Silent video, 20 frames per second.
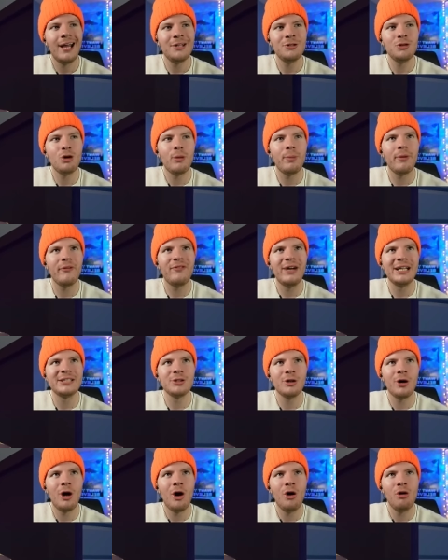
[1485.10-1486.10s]
you doing, oh,
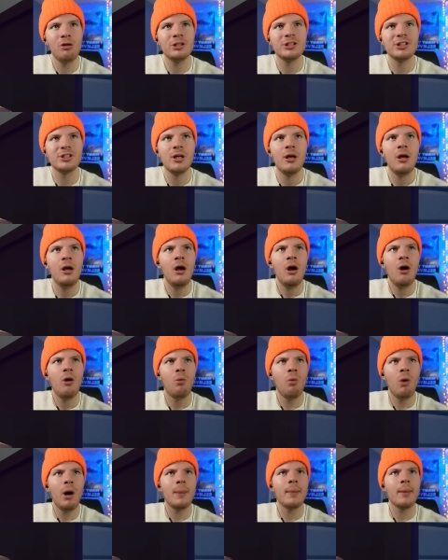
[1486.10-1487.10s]
Professor yeah. Oaks?
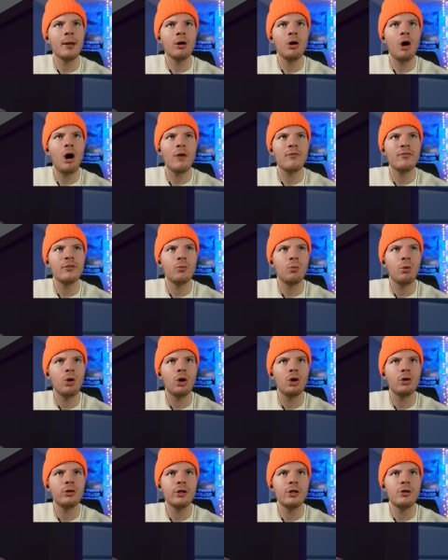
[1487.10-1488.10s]
What in the golfing
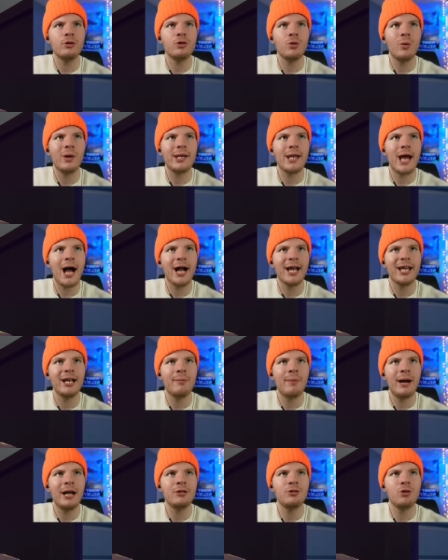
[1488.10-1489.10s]
world are you doing knocking
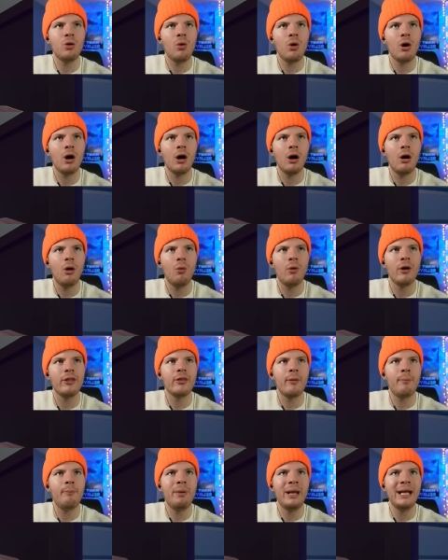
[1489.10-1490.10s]
at my door with
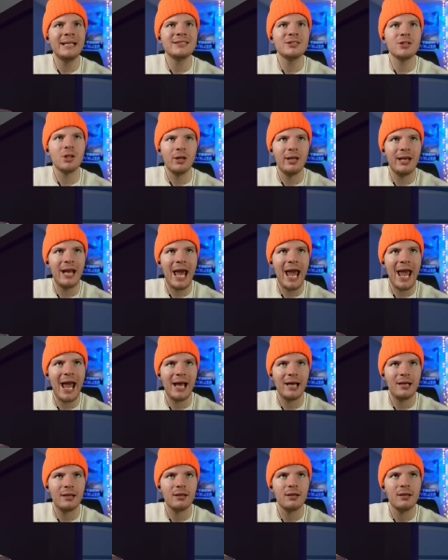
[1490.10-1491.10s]
a pistol in
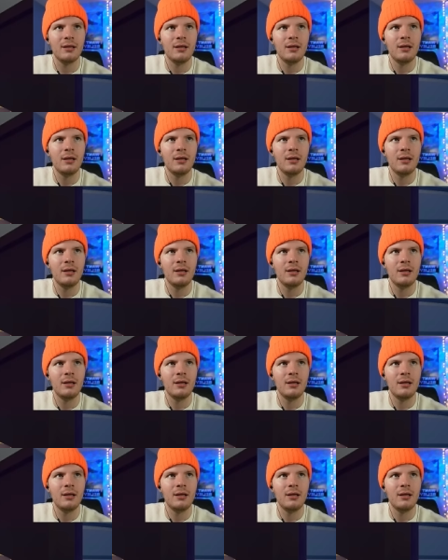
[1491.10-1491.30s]
hand?